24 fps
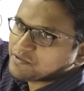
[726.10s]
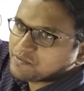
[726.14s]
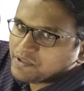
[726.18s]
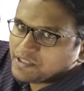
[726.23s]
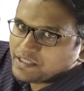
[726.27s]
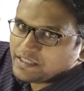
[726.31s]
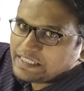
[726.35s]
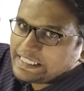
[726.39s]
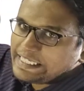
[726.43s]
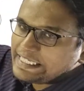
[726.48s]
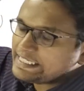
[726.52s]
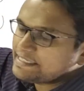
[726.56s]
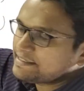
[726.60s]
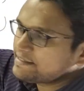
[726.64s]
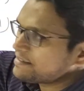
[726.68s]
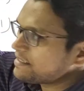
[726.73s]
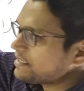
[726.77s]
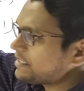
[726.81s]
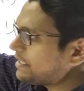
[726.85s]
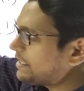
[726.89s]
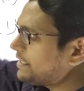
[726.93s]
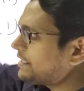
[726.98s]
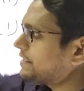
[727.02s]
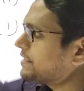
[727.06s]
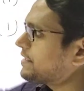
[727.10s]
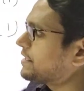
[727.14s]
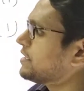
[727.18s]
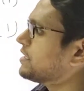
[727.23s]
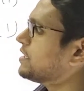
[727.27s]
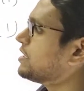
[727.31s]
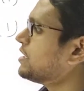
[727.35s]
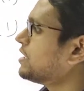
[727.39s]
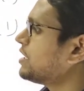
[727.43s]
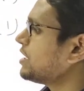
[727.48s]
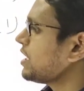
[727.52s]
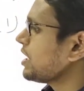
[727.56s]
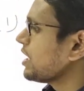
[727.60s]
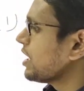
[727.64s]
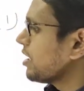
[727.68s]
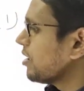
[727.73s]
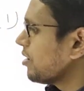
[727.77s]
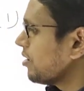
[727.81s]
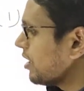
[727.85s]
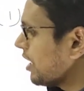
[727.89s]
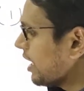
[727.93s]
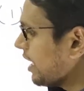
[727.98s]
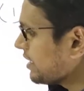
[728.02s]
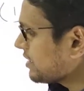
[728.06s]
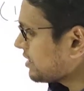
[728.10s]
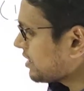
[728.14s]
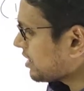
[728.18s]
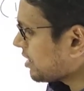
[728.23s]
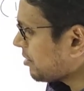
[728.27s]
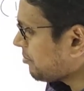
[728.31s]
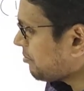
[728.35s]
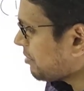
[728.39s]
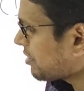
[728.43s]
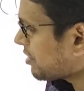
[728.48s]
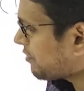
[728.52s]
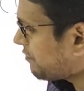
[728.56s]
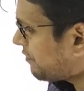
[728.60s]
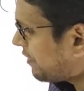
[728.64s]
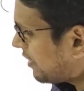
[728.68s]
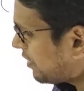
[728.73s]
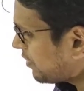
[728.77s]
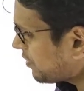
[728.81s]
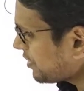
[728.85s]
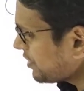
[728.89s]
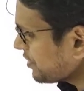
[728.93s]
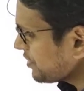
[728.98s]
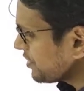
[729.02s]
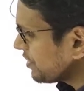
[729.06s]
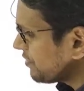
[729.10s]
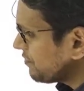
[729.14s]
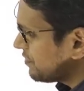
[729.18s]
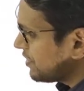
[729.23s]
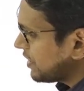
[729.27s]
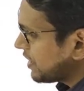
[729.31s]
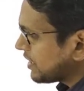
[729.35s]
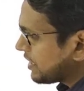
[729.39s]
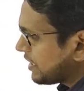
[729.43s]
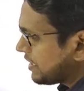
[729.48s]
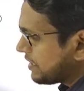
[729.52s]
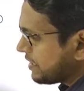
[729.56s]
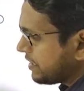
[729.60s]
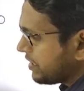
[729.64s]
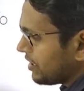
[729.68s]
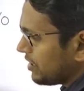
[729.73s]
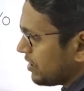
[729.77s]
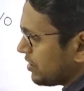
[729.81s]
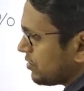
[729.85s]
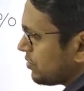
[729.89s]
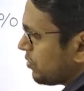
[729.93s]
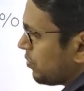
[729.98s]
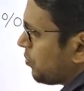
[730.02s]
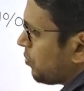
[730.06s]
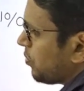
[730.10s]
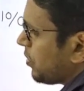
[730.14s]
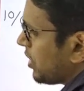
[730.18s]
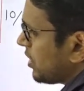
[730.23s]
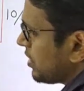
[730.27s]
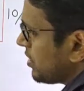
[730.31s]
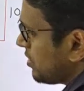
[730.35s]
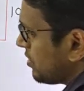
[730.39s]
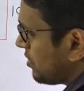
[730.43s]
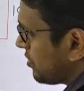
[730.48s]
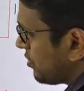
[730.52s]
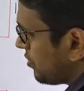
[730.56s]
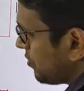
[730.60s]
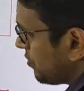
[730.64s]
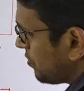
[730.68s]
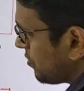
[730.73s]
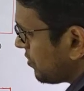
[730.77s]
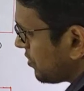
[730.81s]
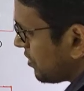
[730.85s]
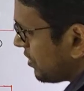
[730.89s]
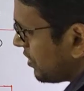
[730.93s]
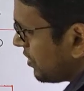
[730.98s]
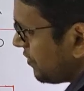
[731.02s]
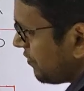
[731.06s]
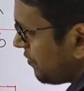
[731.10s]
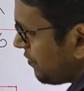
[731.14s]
1, that is 8. And the number of allocation we are getting is 1, 2, 3,